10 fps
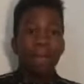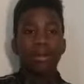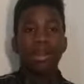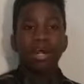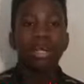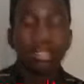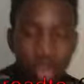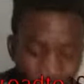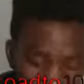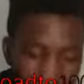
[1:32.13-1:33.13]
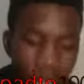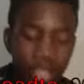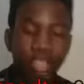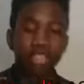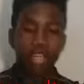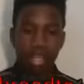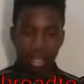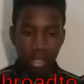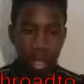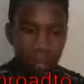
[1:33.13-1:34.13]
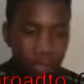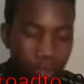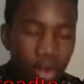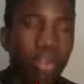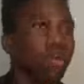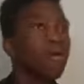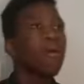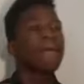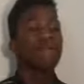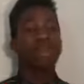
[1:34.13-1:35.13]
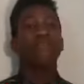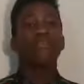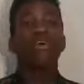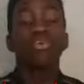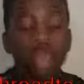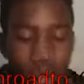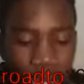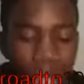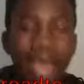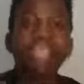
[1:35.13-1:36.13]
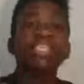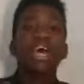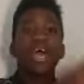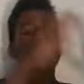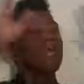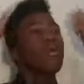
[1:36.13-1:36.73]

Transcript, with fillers: bruh to 100 i mean ro- no bro roll to a hashtag